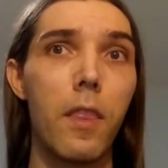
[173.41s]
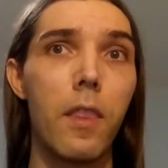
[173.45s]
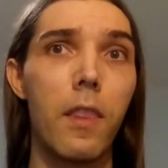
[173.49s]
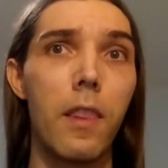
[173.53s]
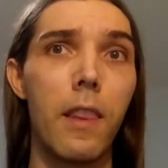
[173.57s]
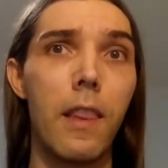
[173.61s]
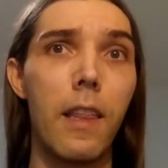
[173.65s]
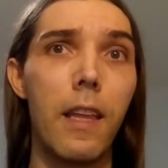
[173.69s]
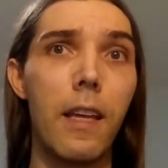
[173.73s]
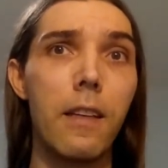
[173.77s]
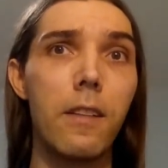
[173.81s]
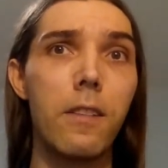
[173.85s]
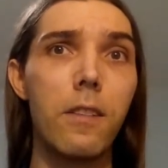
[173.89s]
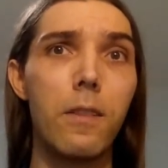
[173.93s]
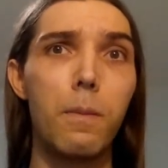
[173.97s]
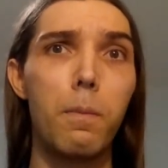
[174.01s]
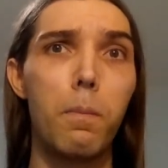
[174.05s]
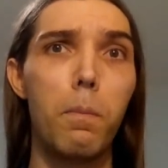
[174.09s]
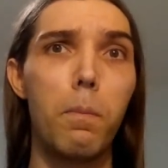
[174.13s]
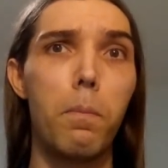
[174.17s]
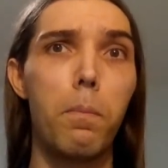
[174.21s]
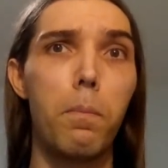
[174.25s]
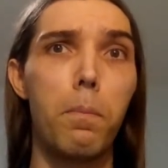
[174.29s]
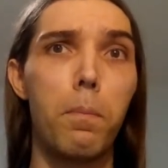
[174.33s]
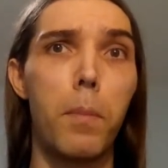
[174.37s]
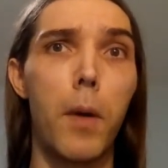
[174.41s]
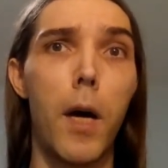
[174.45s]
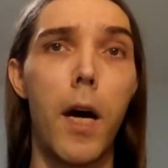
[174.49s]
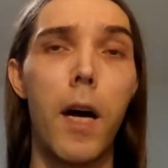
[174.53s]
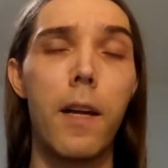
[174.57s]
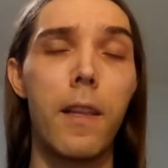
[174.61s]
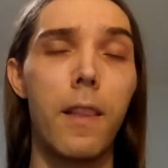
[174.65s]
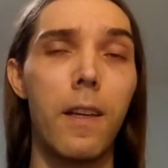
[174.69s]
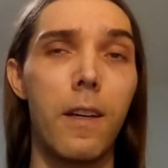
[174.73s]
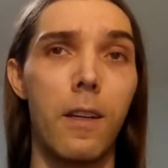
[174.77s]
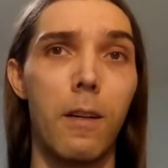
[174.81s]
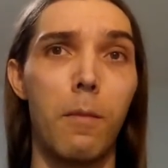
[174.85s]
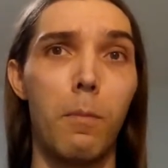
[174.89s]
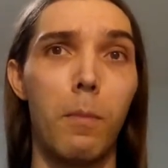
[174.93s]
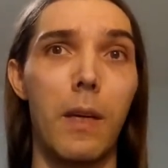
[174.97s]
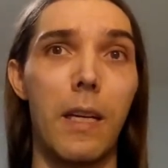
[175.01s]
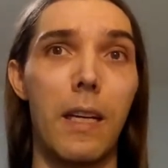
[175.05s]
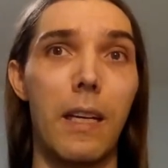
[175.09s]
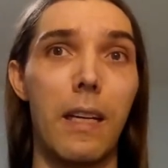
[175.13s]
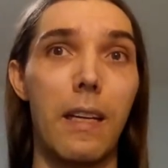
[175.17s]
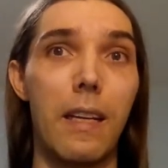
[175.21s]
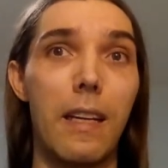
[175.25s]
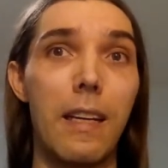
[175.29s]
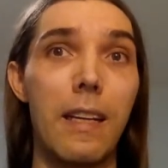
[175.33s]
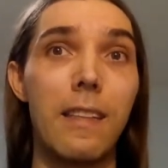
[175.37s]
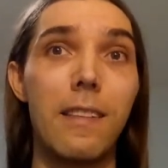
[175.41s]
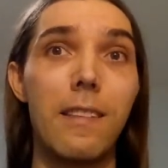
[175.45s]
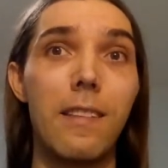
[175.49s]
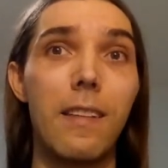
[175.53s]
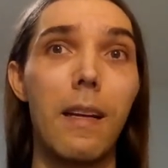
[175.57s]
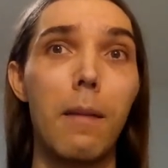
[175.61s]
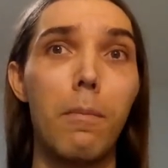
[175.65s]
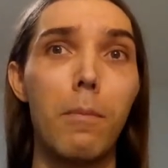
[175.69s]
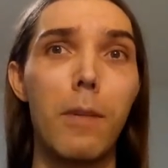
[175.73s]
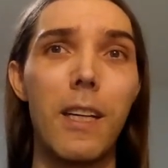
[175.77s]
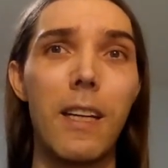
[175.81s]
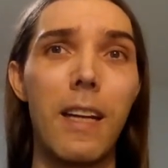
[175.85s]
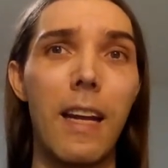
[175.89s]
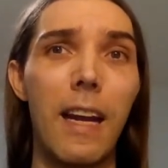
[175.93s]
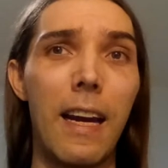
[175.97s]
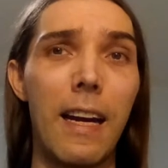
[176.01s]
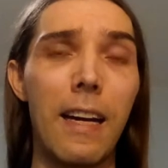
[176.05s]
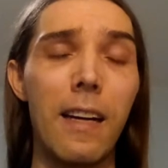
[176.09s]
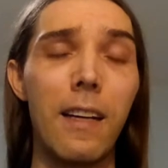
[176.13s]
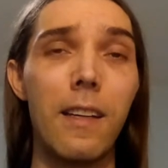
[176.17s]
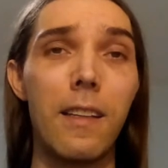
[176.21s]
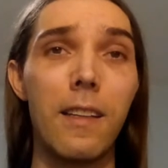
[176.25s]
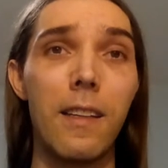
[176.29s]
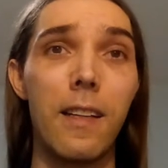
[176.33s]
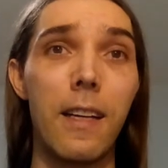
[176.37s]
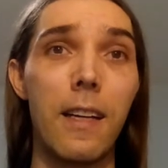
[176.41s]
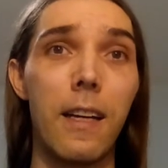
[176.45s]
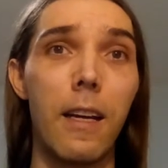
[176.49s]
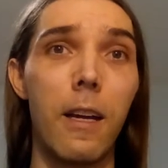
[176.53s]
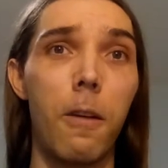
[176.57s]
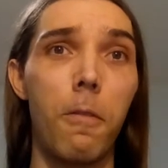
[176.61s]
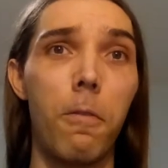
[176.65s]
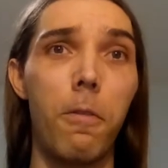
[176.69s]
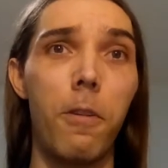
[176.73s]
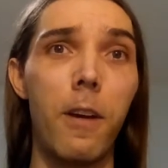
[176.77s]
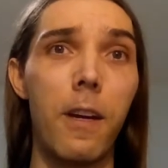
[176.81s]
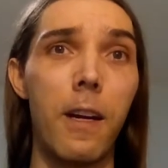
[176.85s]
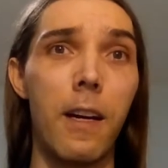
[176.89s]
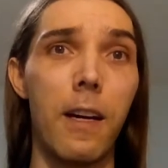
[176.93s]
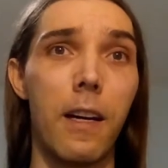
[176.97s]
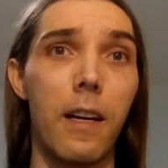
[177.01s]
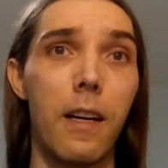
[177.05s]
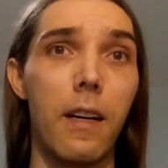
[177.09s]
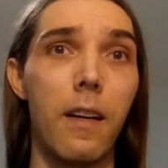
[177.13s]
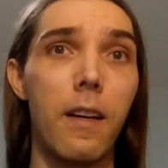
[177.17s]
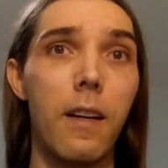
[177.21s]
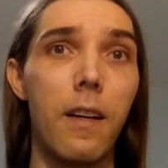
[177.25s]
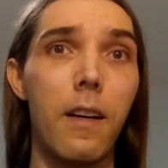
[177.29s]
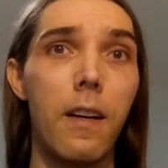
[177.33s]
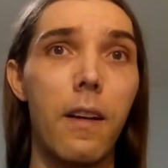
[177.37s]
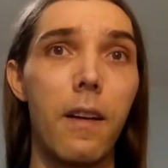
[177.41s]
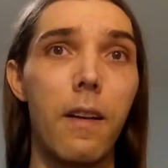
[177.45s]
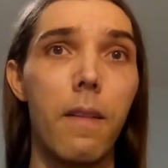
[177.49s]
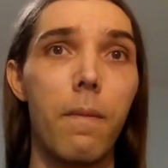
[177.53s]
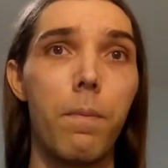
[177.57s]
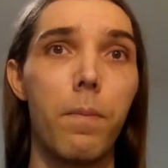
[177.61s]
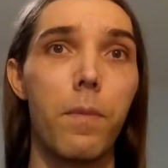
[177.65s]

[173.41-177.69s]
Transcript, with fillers: This bothered me. It seemed inherently unfair.